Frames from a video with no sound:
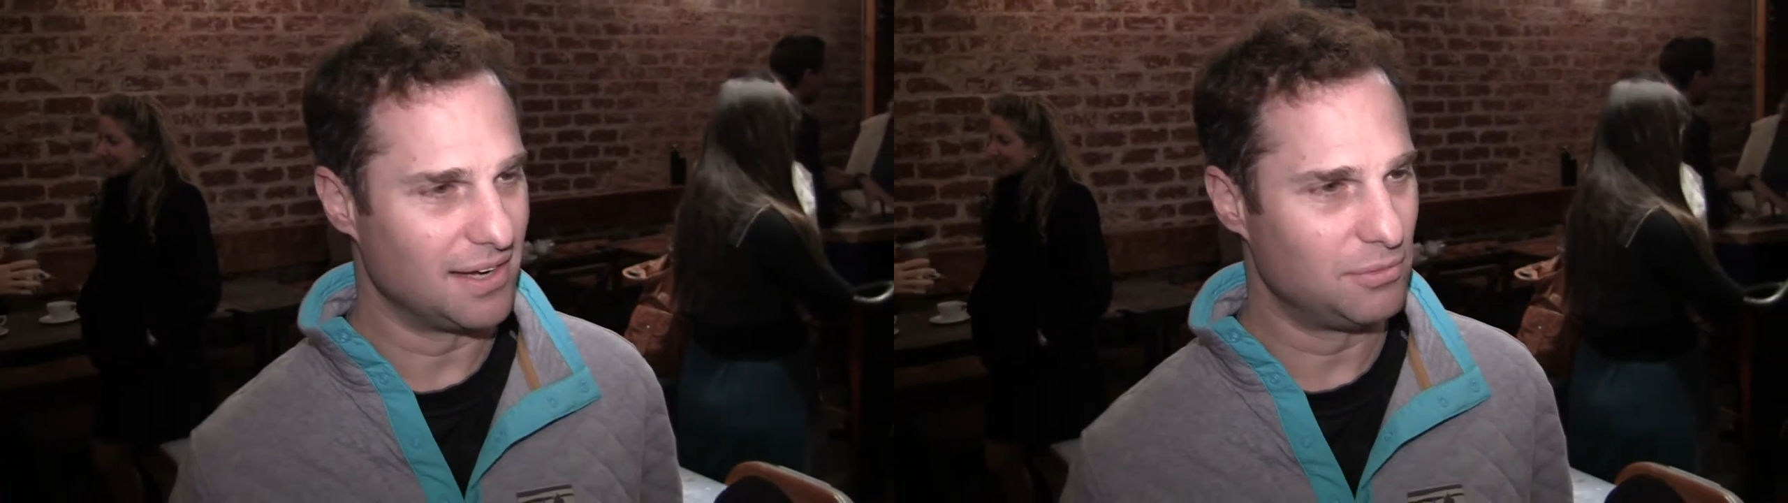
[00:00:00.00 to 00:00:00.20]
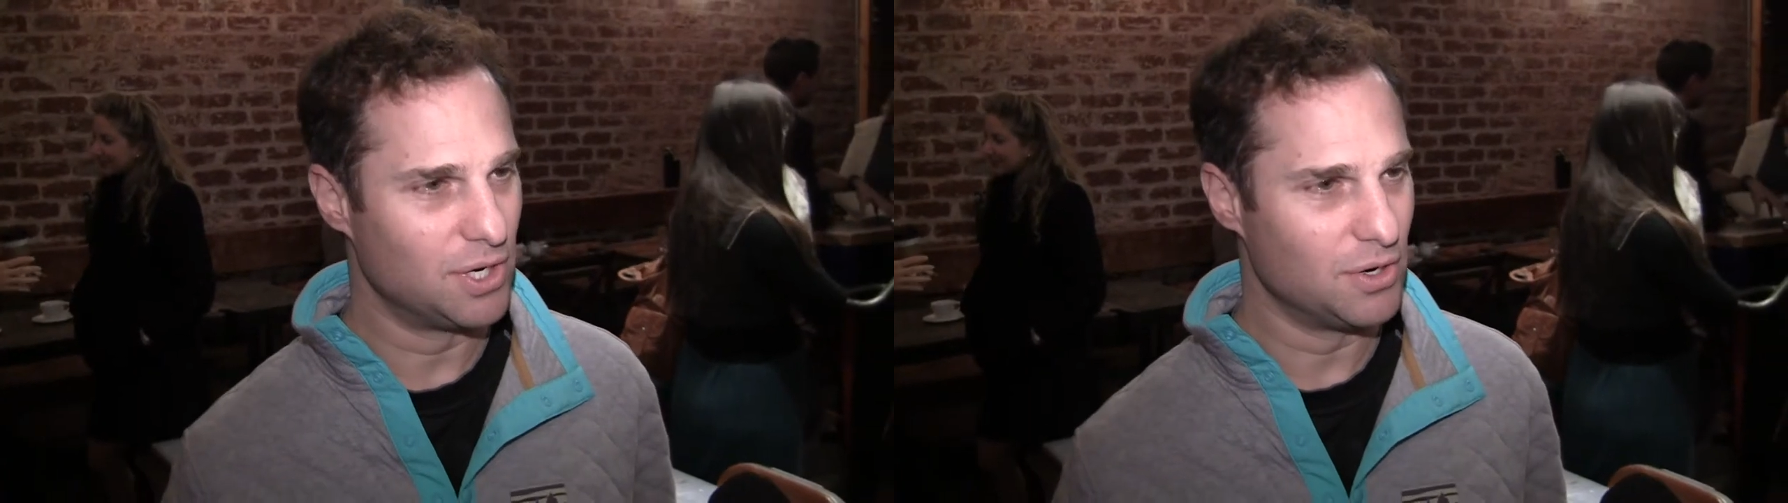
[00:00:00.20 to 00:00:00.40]

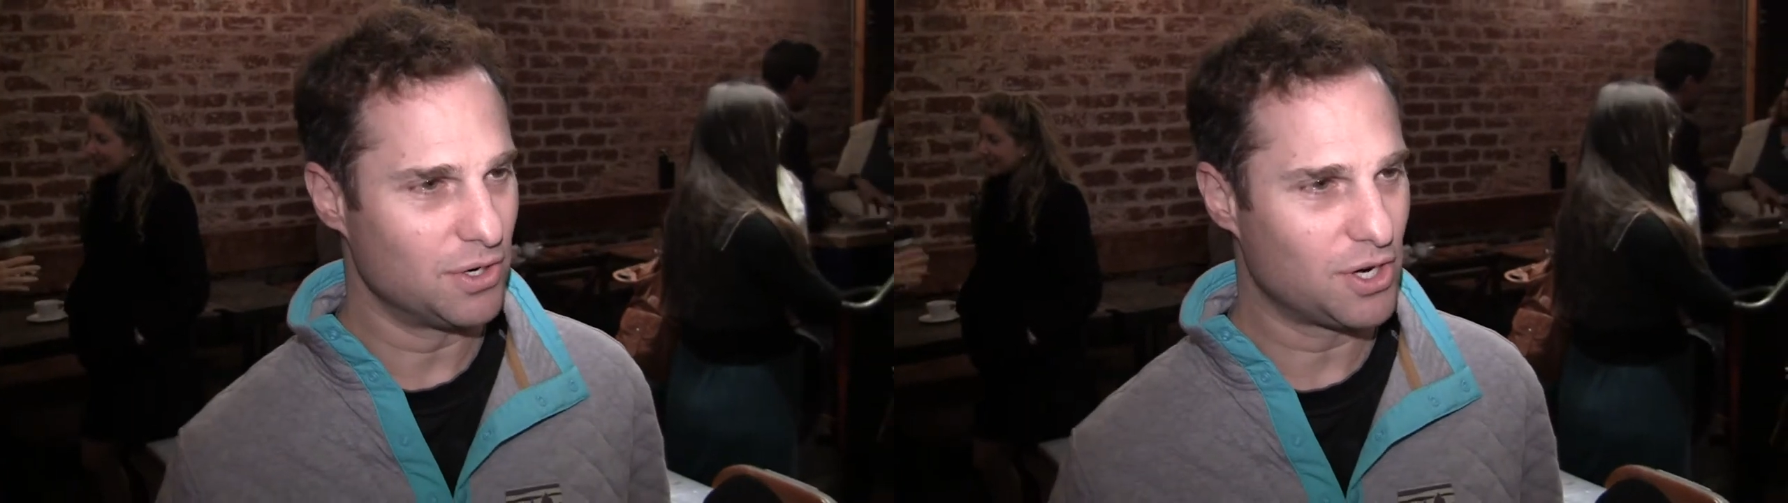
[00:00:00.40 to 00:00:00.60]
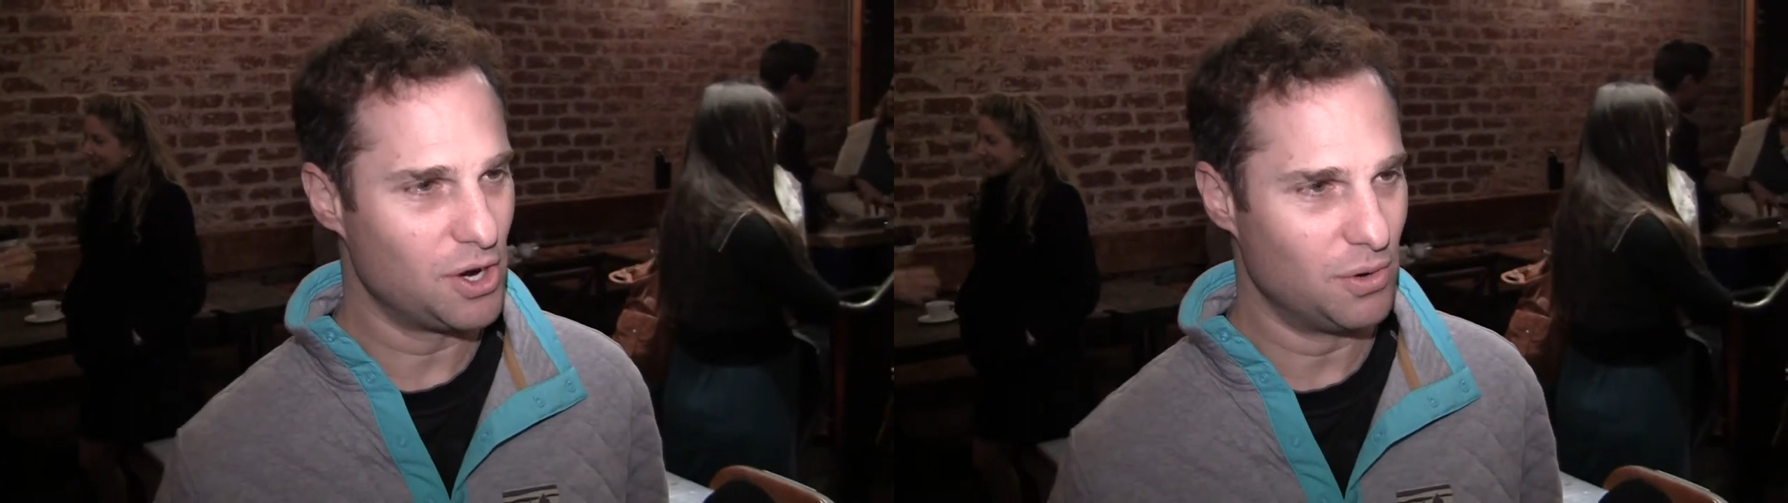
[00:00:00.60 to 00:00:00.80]
wrote or
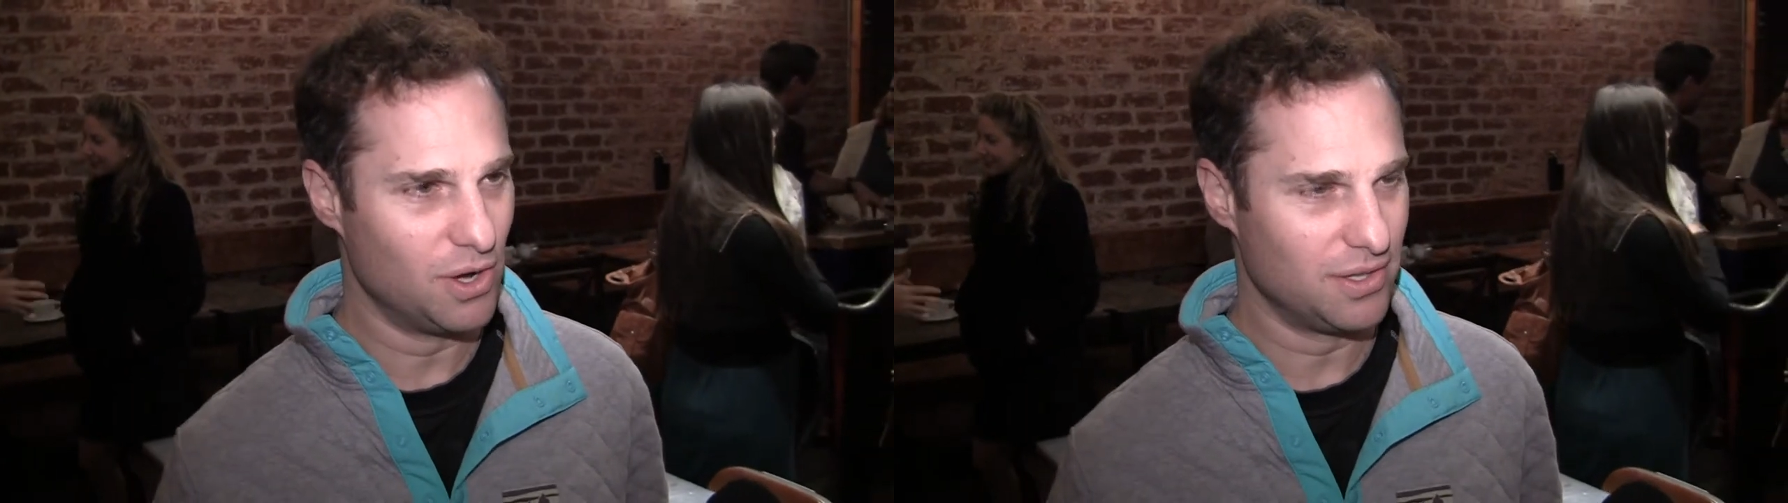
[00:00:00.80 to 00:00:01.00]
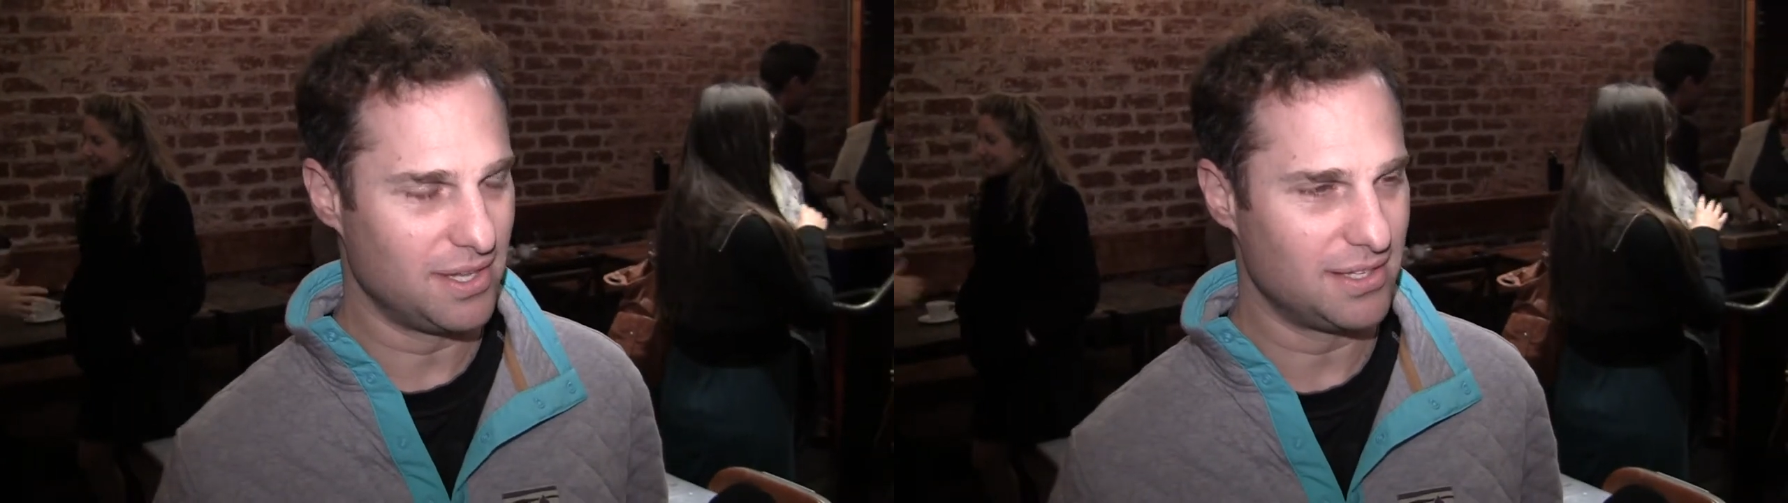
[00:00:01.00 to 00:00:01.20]

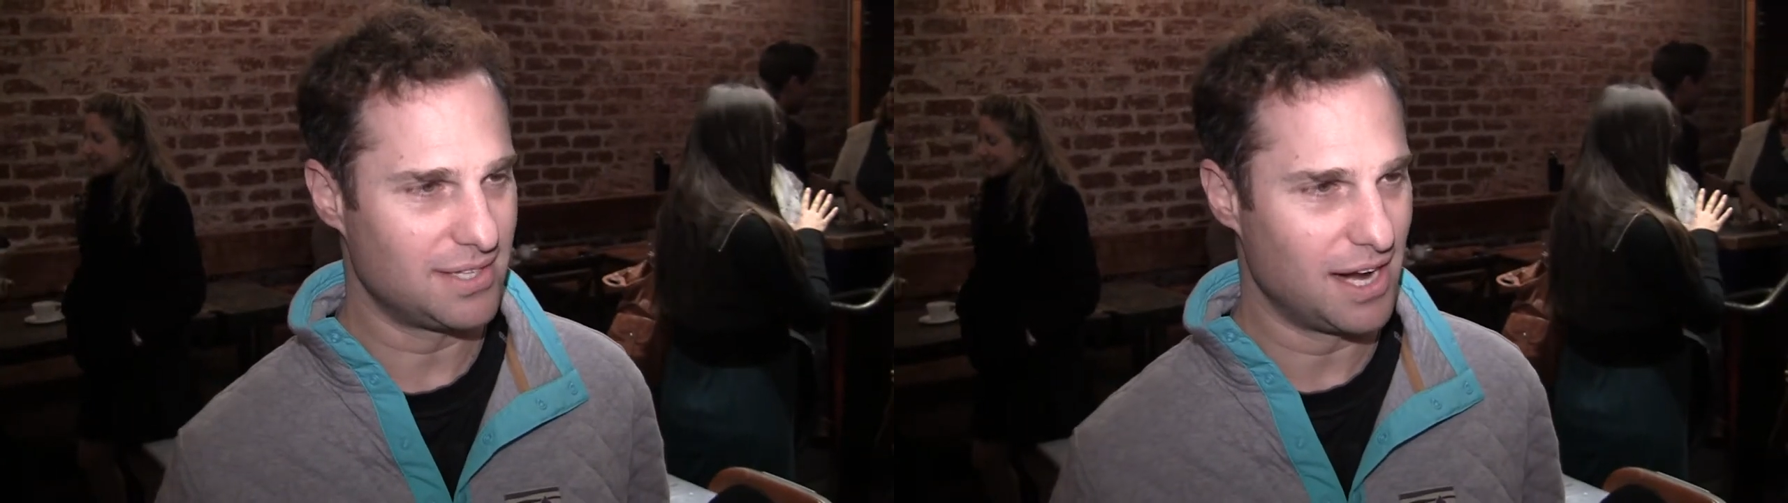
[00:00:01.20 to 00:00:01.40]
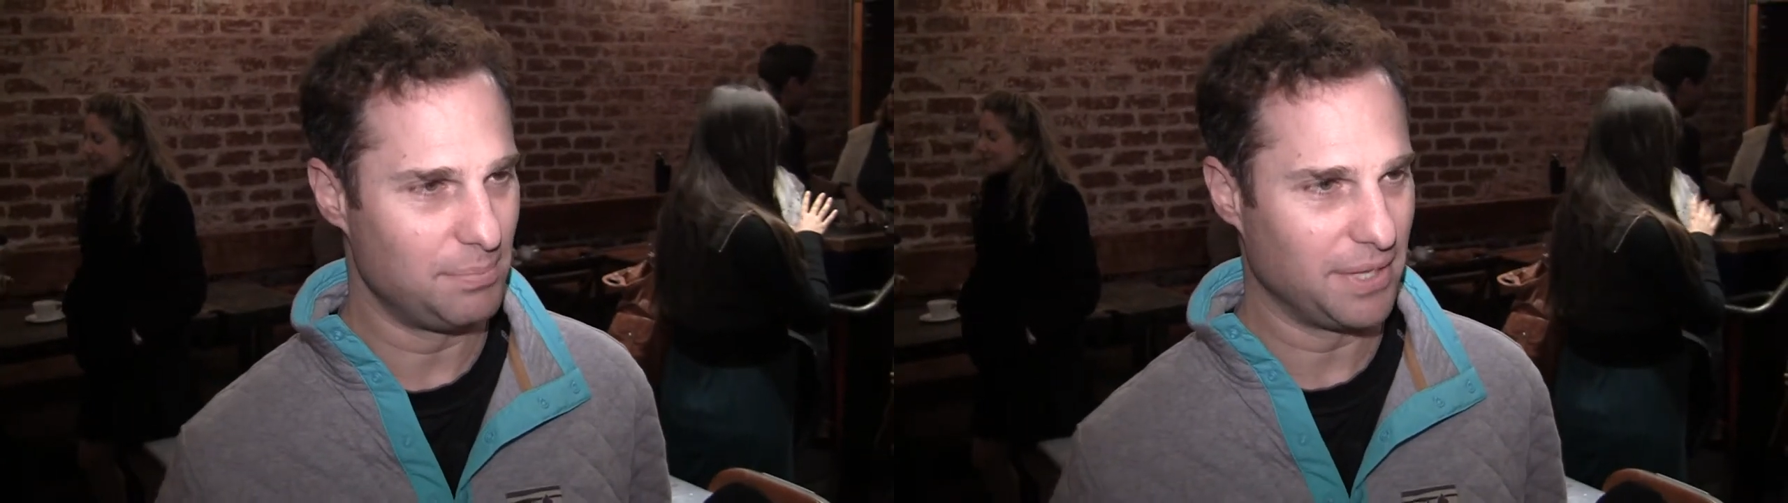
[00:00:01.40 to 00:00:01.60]
co-wrote the
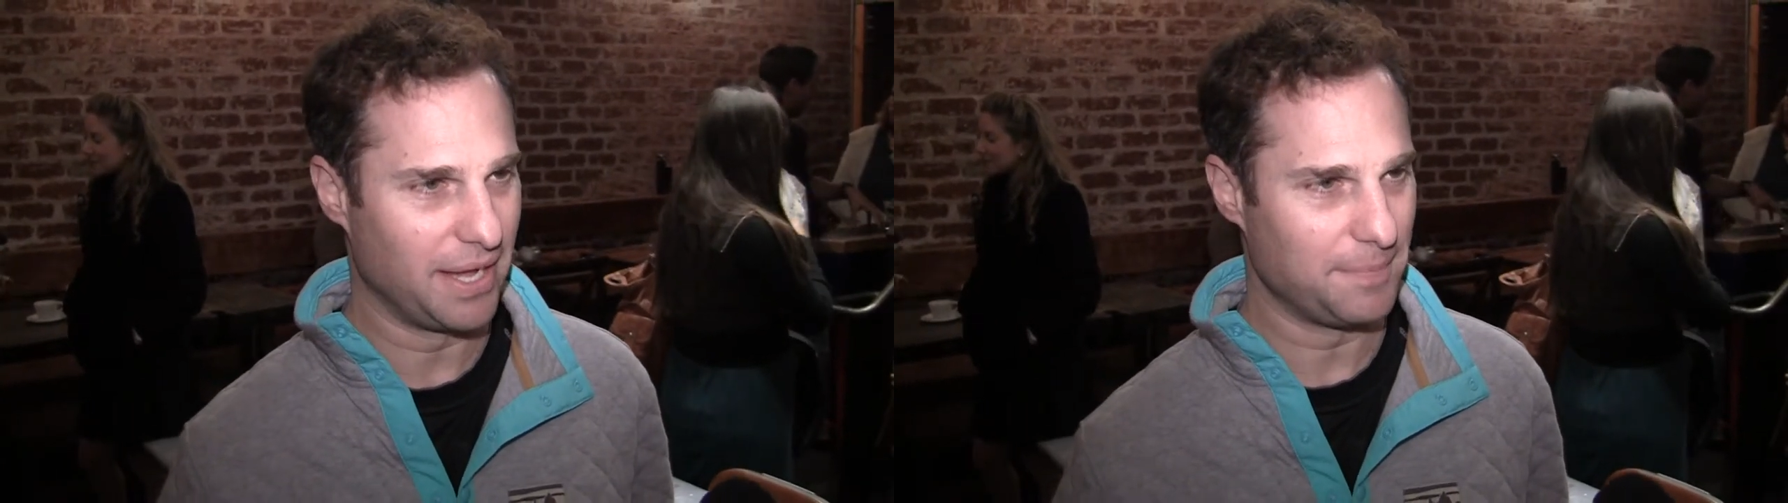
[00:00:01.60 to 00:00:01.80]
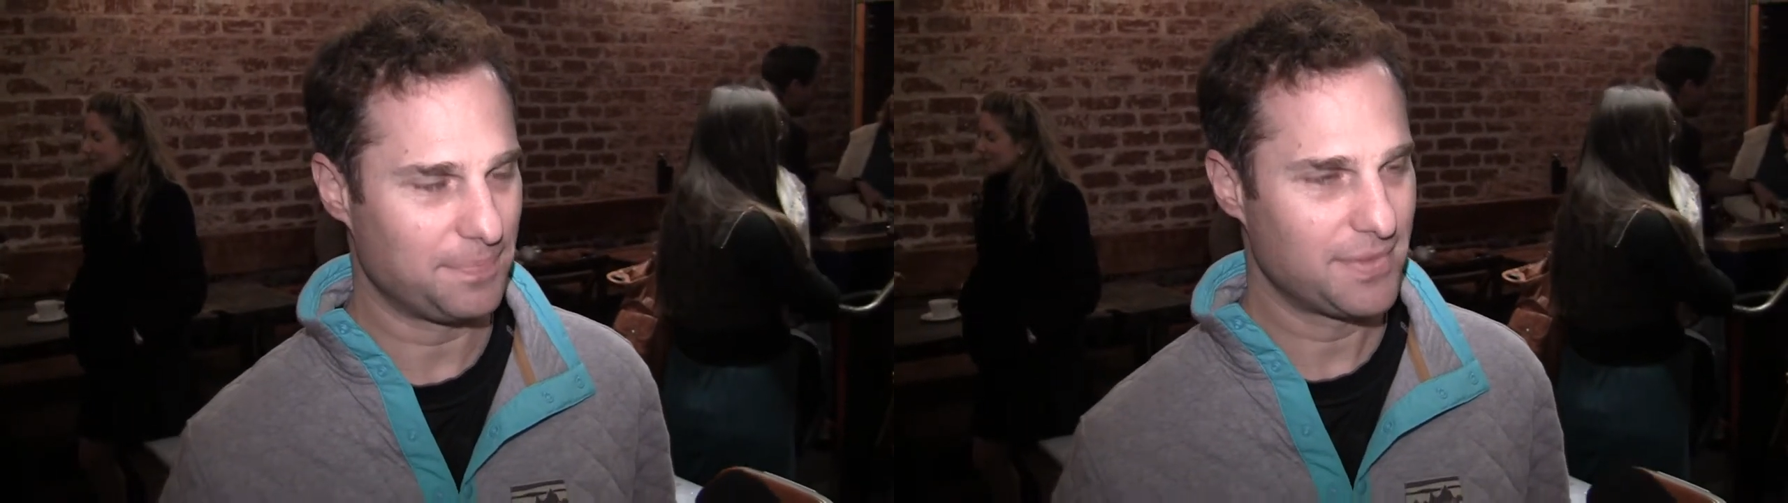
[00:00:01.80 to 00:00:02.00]
entire play,